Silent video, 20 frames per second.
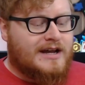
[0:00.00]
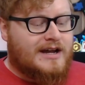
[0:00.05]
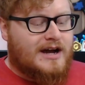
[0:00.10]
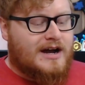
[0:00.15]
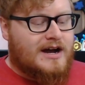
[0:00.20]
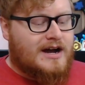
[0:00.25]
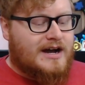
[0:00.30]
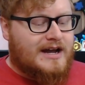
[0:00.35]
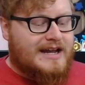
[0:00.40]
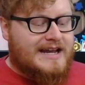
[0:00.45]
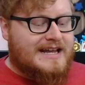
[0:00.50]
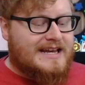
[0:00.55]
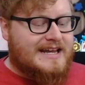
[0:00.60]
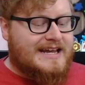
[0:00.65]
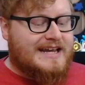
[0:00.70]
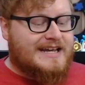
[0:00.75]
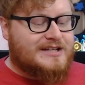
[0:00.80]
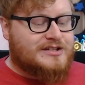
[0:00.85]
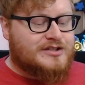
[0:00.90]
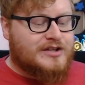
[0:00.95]
It
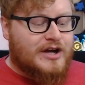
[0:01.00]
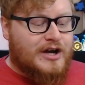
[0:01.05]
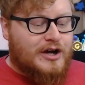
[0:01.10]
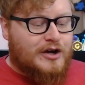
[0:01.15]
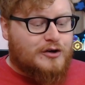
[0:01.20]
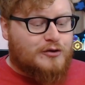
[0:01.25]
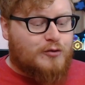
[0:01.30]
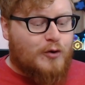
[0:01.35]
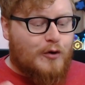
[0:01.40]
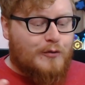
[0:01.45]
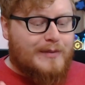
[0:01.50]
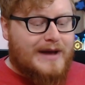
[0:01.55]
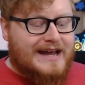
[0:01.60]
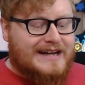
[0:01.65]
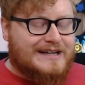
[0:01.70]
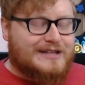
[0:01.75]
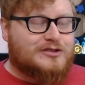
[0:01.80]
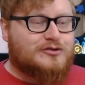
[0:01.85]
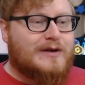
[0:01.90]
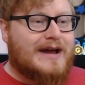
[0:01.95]
is
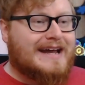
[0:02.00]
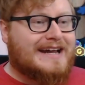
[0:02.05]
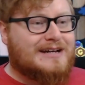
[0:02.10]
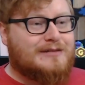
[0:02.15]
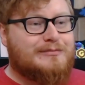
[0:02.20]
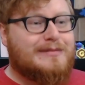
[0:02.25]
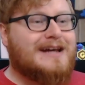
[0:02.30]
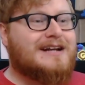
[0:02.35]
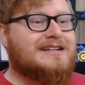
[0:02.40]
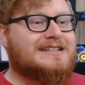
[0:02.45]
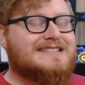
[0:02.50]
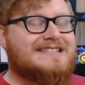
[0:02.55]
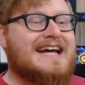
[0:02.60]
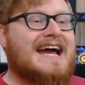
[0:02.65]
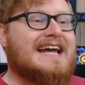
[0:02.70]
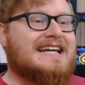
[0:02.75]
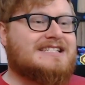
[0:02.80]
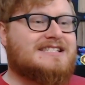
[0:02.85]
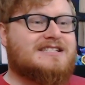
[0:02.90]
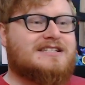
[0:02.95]
Chromatic Dragon Metal
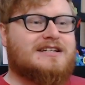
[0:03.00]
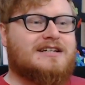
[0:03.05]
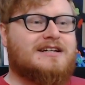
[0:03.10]
Dice.